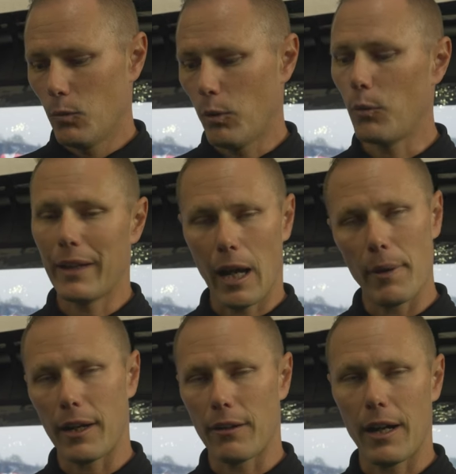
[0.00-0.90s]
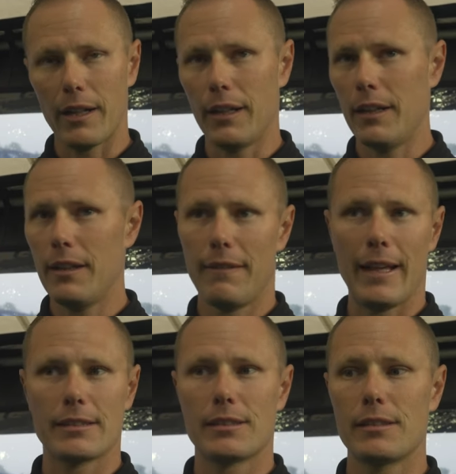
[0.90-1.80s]
when we got back riding,
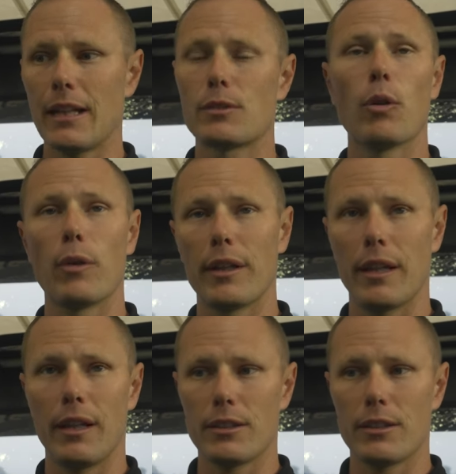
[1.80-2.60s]
that's what we did,